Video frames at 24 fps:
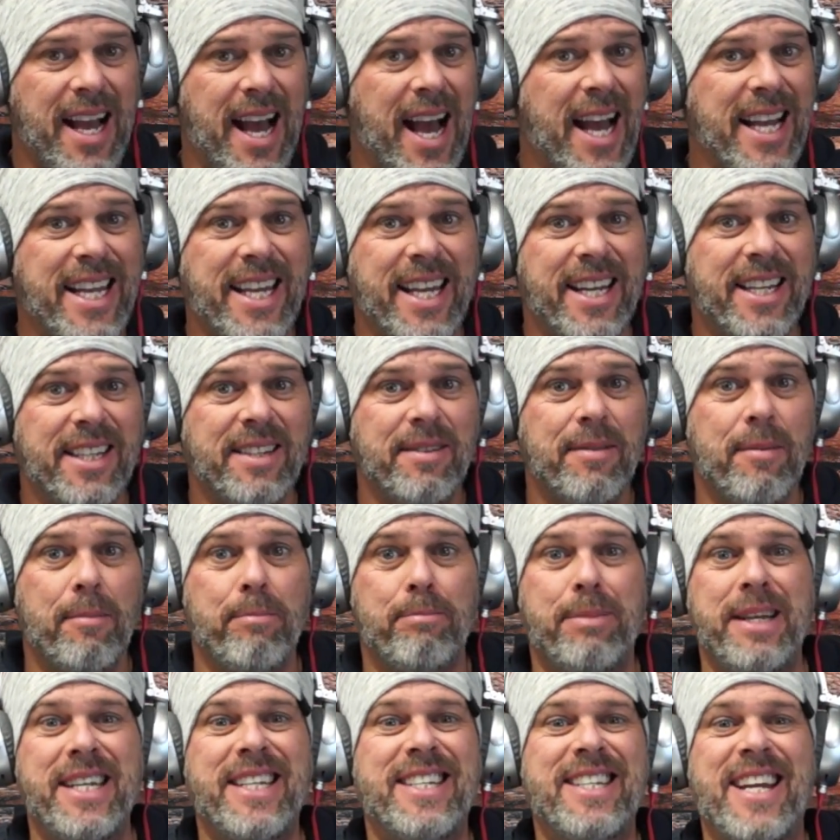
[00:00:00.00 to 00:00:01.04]
I get
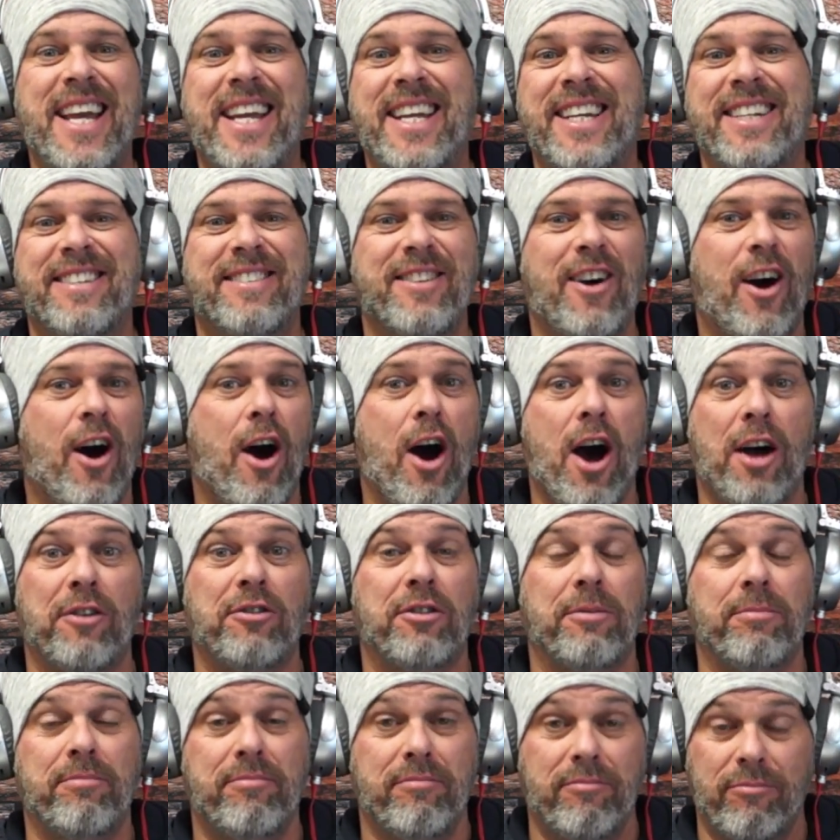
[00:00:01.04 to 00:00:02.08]
it. Being naked's
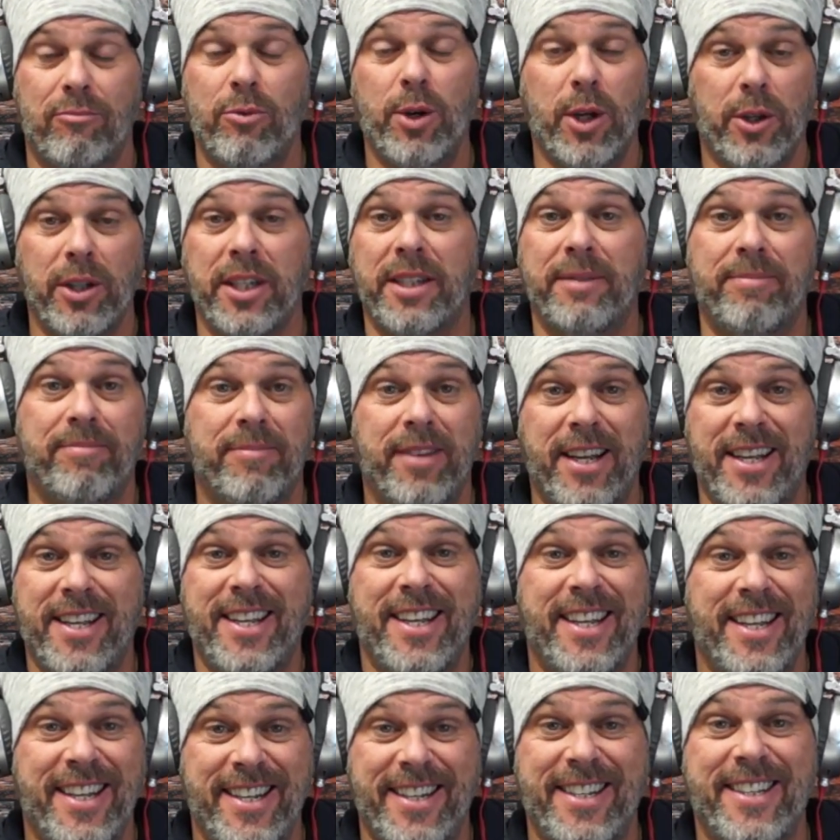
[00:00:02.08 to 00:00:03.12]
awesome. Really,
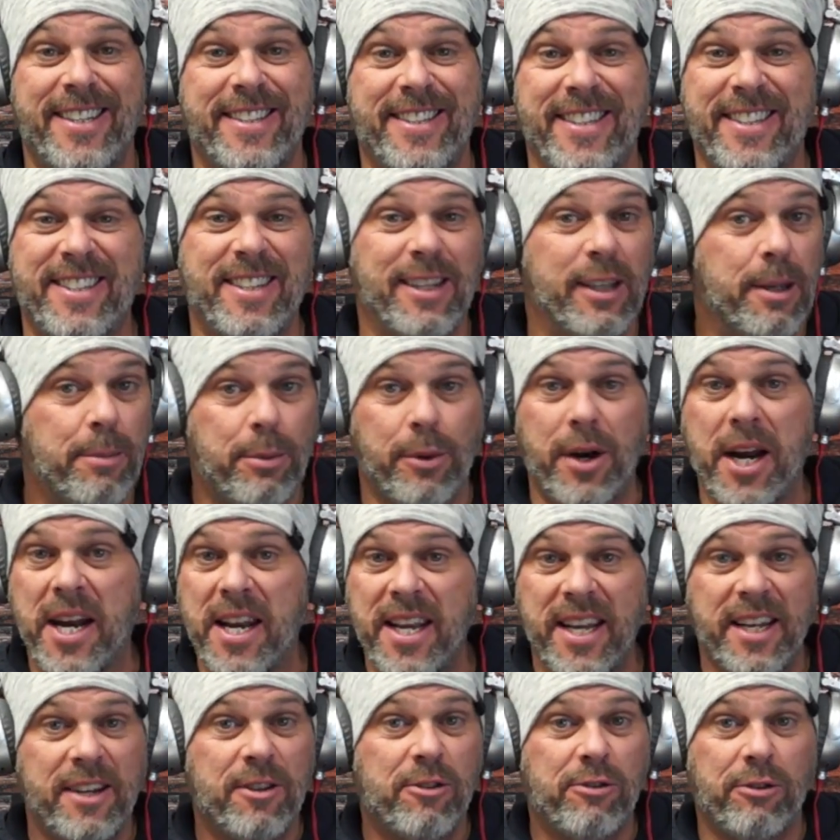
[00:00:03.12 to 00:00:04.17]
it is. It's
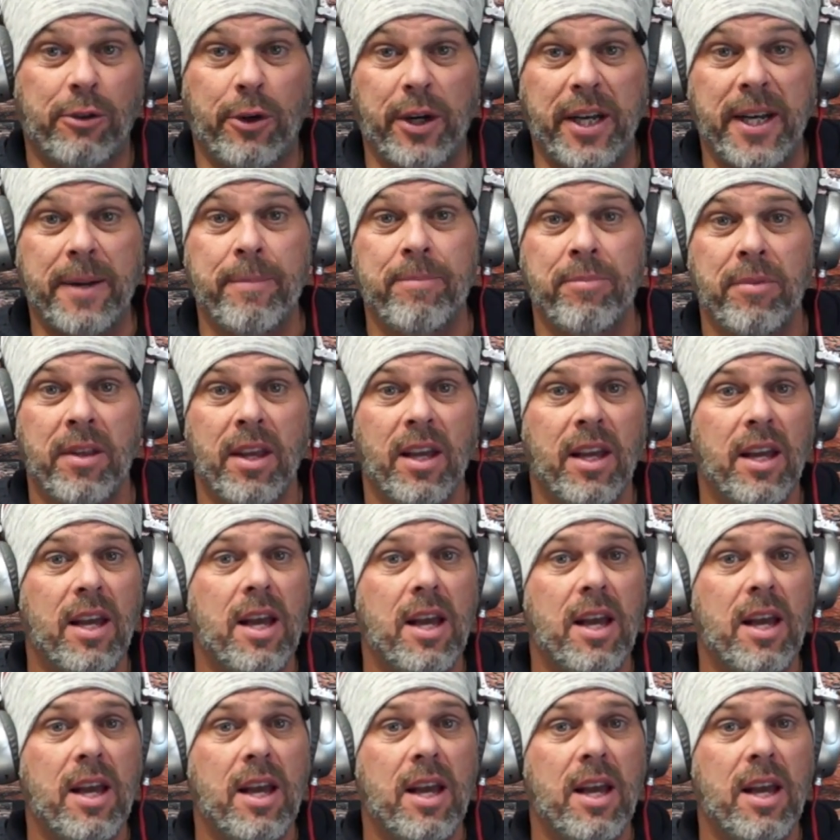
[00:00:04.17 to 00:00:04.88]
liberating and it's freeing.